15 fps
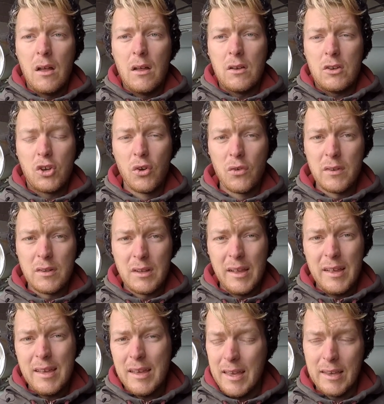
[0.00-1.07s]

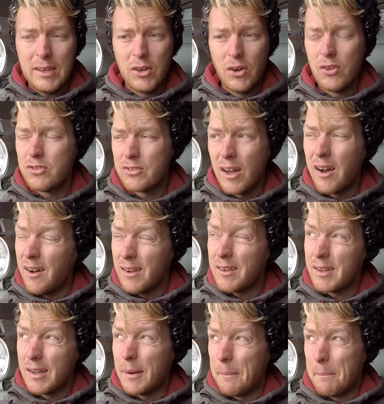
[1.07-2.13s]
currently it goes dark
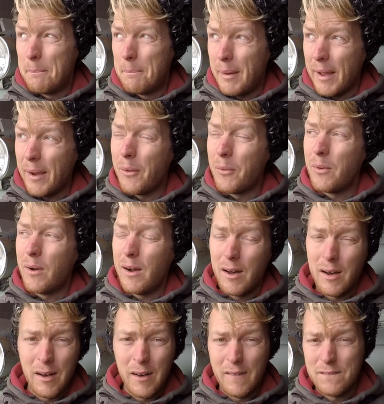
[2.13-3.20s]
at about
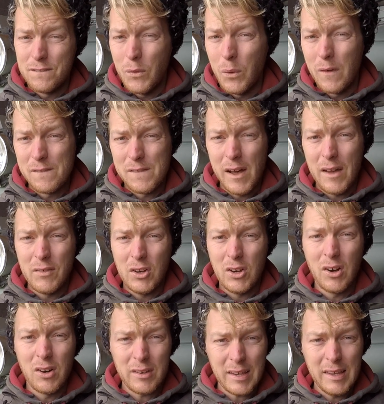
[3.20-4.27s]
4:30, 5
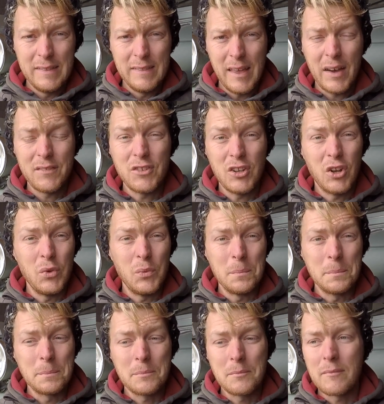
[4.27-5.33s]
o'clock in the afternoon,
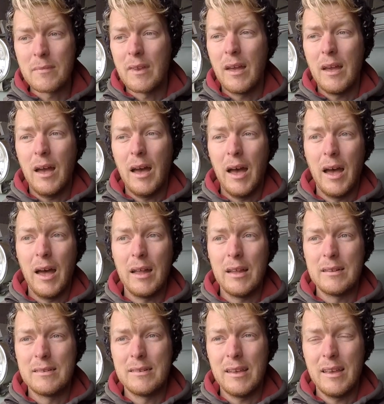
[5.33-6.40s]

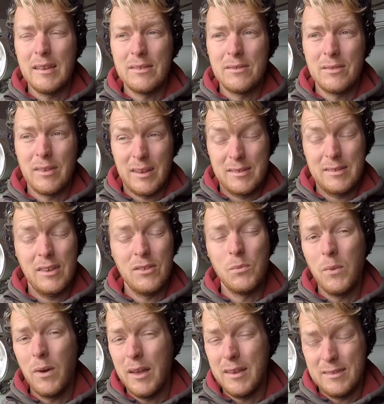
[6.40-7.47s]
and it's like I said,
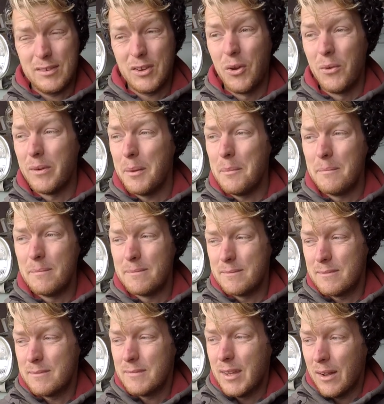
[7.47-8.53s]
it's currently
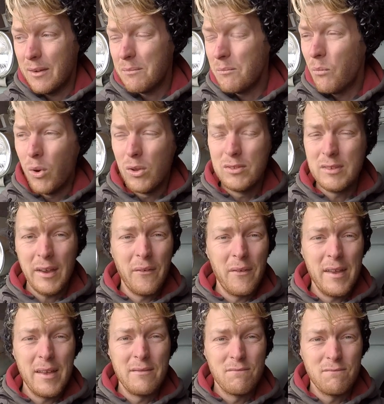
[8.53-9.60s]
1
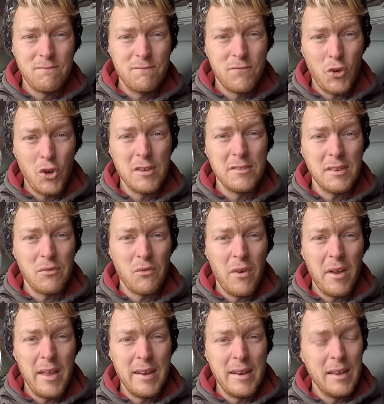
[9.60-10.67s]
degree and freezing rain,